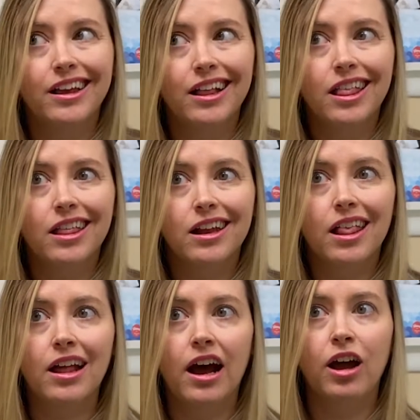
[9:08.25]
gets to
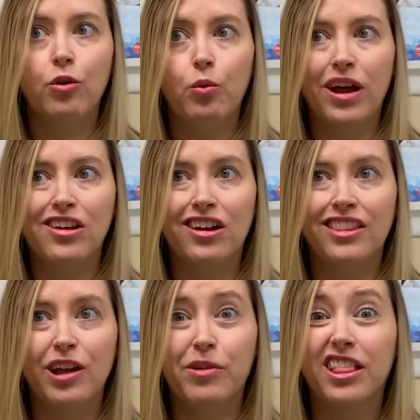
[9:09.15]
decide whether
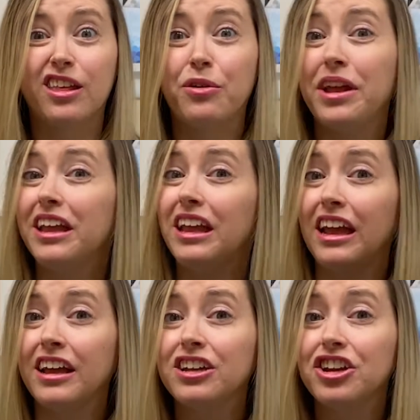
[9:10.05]
they want to
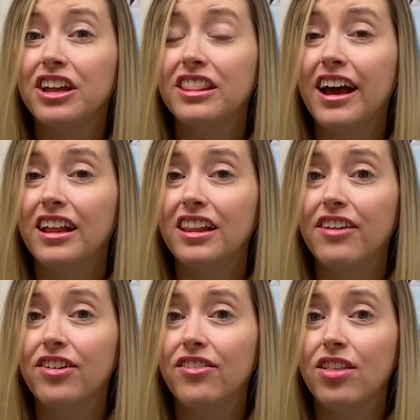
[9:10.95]
engage in that
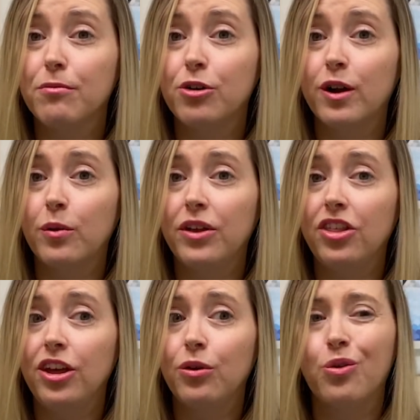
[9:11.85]
level of support
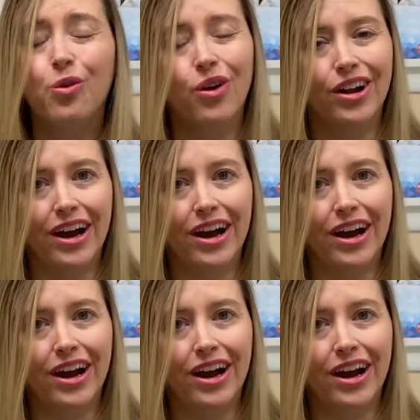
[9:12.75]
with you or